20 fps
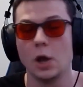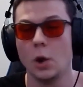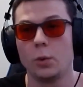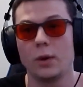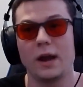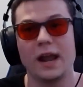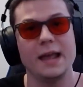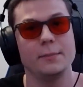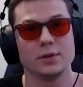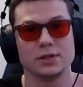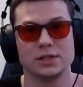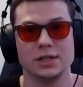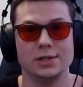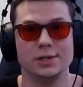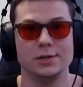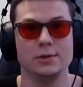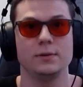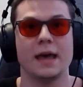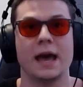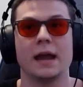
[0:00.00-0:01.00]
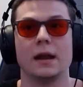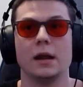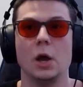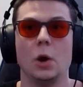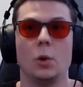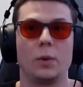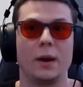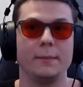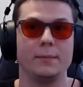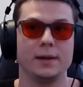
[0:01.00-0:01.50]
We're able to do that.
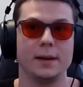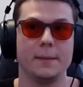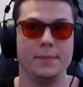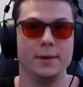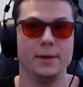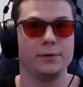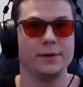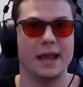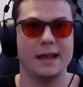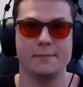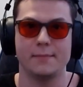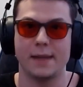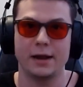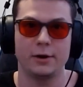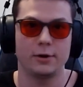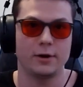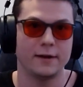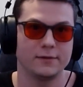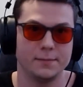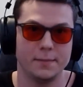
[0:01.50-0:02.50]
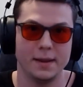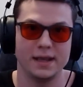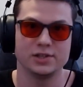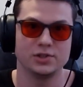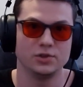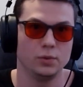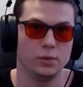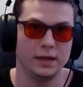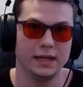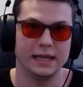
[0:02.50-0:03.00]
We're able to build a
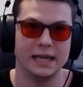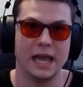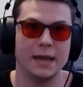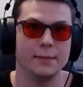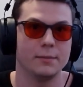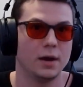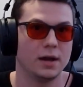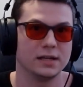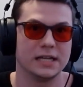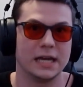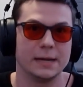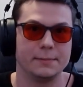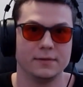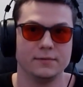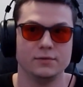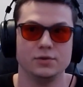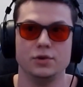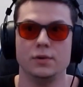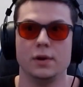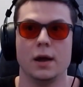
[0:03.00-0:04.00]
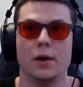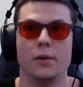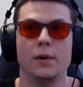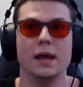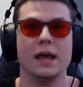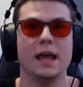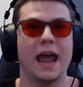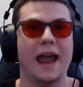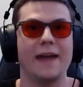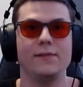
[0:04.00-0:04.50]
Minecraft-based dueling game on top of Juno,
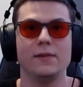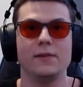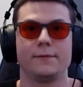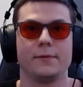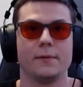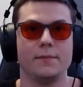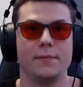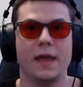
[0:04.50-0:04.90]
and then from